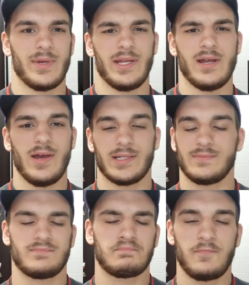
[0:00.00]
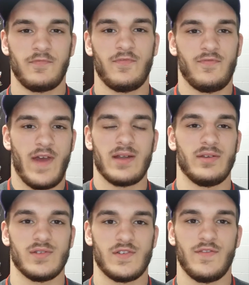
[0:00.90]
But I found
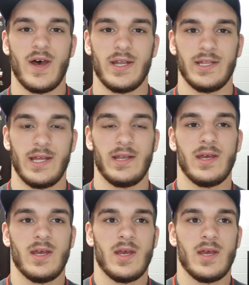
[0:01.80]
it was fun, and then